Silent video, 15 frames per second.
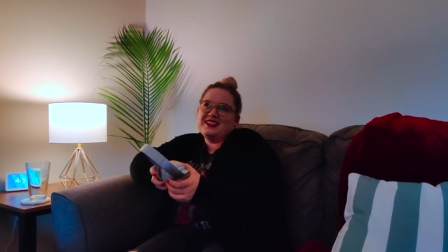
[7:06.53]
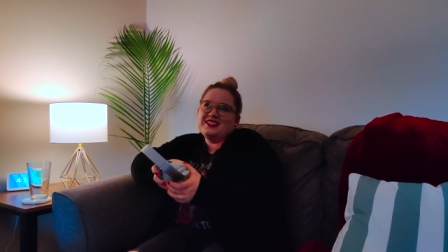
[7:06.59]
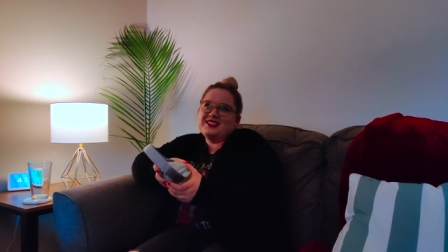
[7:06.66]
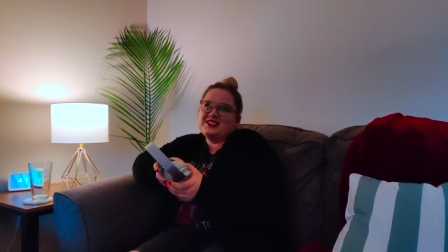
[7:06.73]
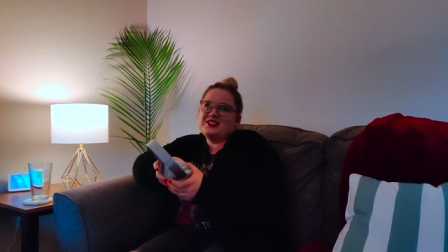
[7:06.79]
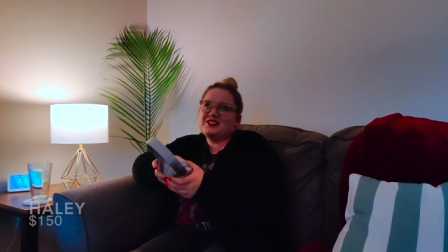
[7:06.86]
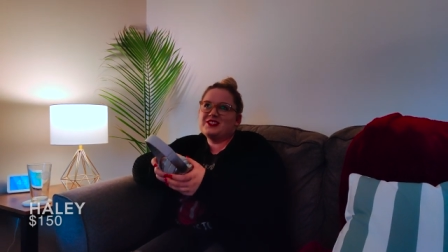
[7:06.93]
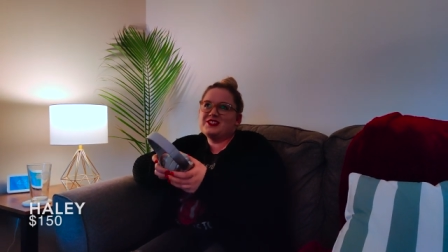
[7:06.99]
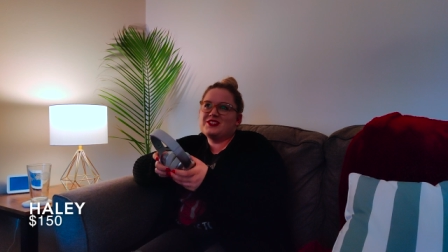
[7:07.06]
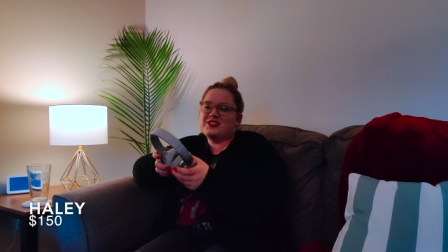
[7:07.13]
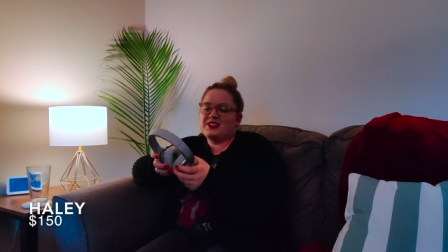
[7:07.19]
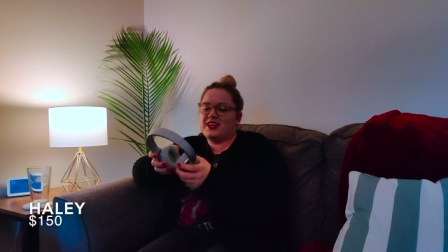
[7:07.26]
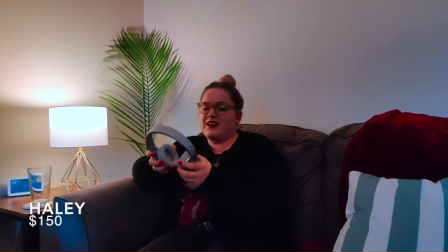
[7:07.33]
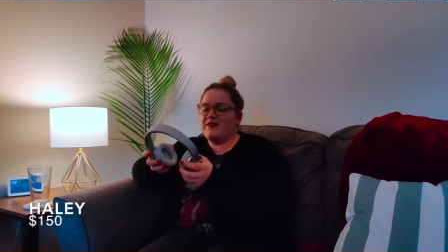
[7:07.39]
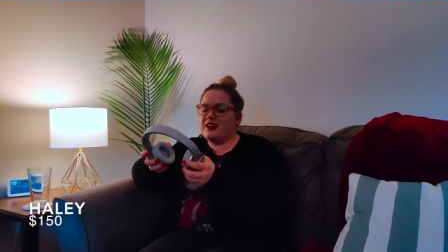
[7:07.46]
Okay.
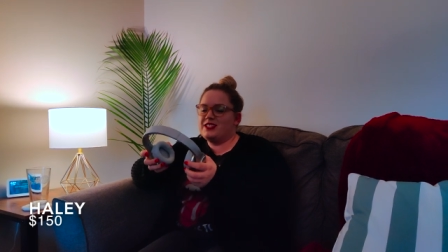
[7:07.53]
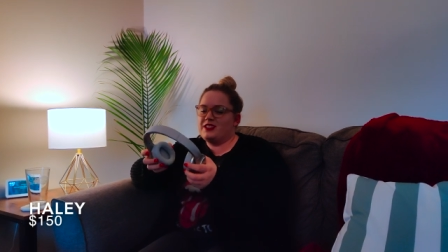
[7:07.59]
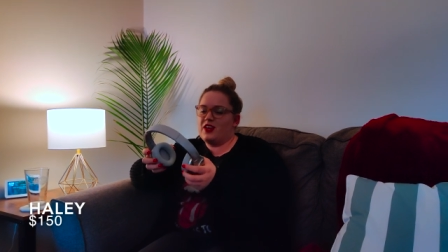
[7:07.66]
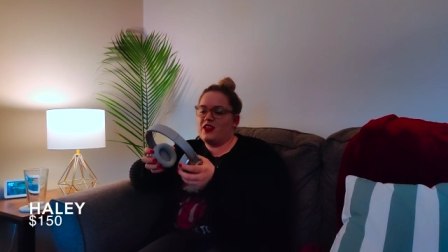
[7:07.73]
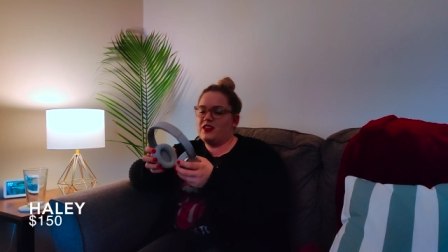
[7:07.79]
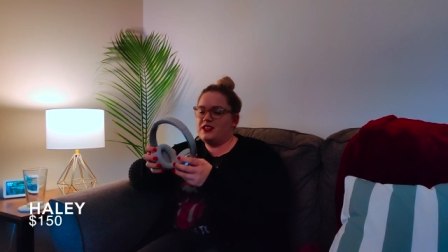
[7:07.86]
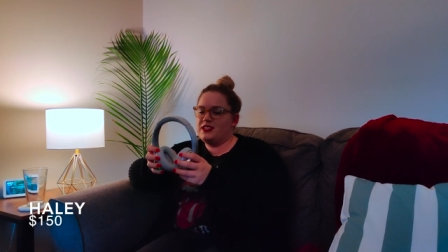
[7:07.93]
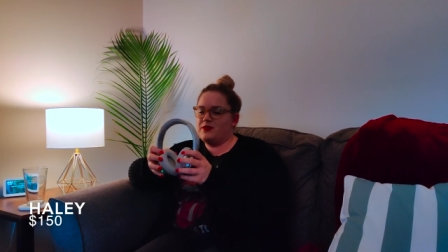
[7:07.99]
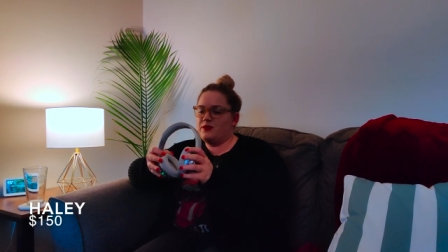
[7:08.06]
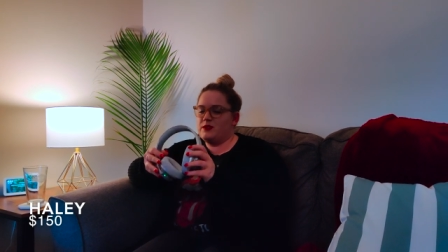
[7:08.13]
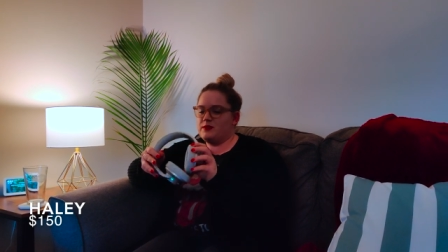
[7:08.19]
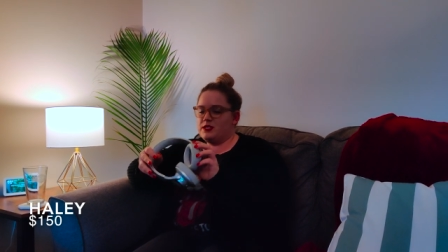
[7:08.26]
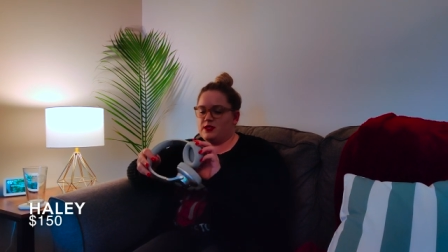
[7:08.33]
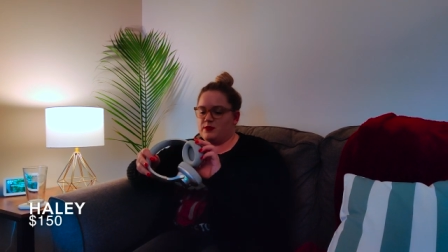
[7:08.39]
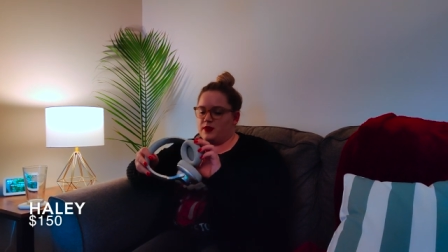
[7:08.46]
Like if I saw these, I
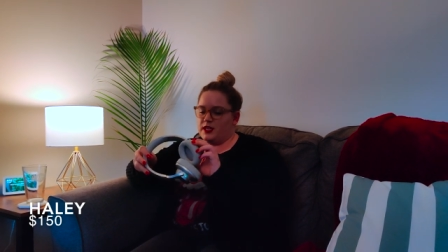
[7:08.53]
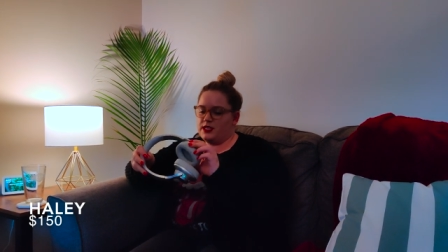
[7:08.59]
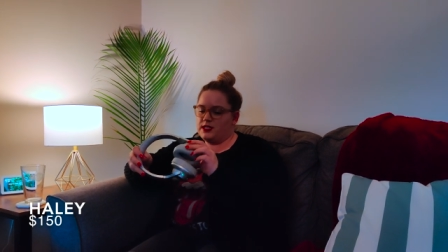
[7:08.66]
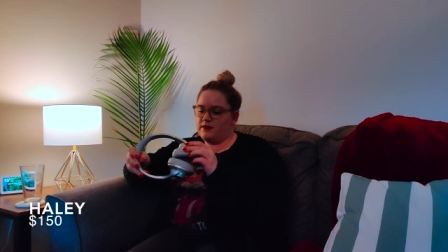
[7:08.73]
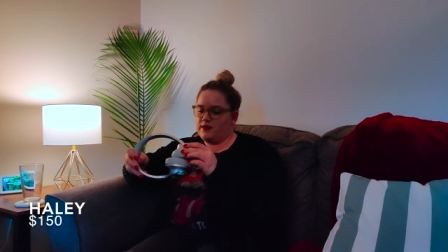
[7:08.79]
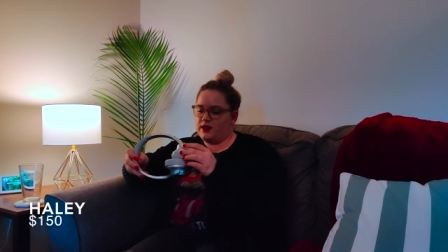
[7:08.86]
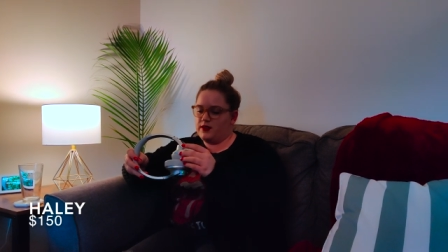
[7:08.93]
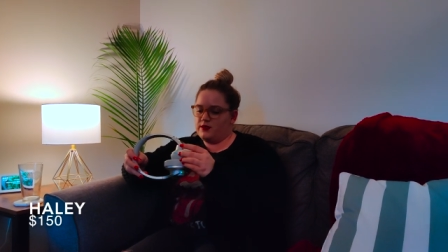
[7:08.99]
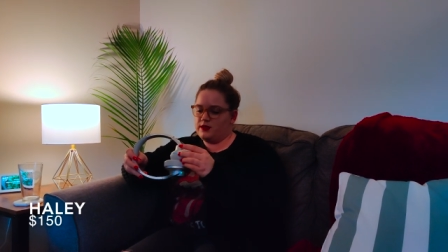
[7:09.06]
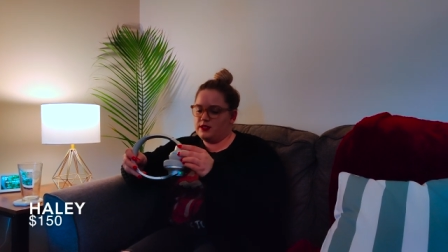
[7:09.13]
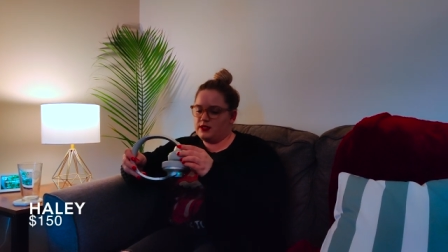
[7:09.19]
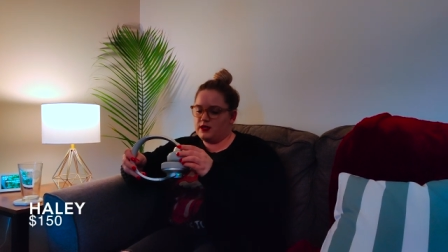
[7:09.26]
wouldn't be surprised if that was the